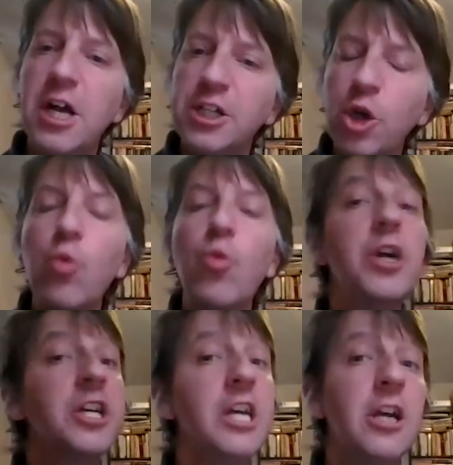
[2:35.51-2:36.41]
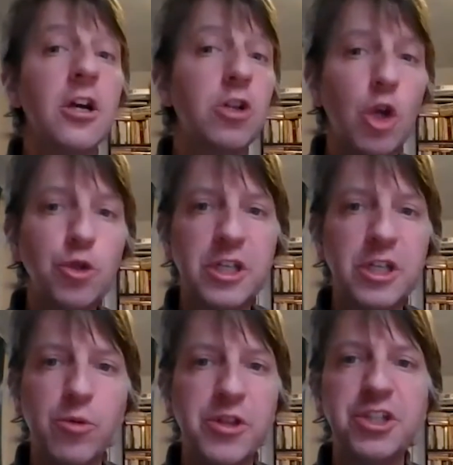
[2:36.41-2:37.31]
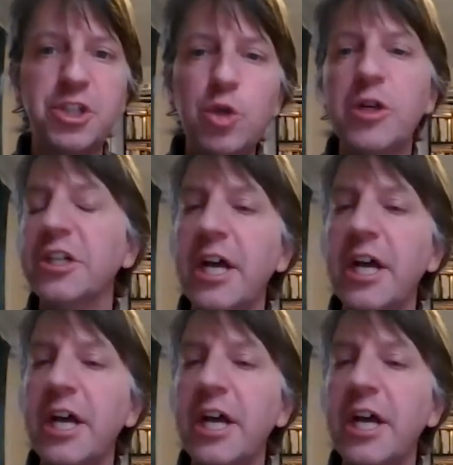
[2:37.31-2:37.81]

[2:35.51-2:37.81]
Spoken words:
So working closely with this student and